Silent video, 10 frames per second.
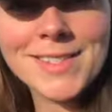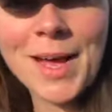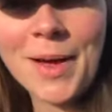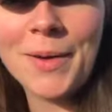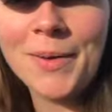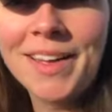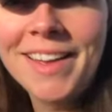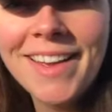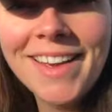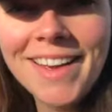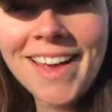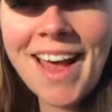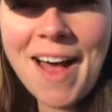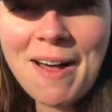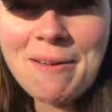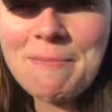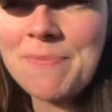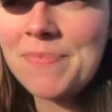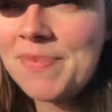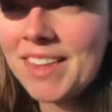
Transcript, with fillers: So um,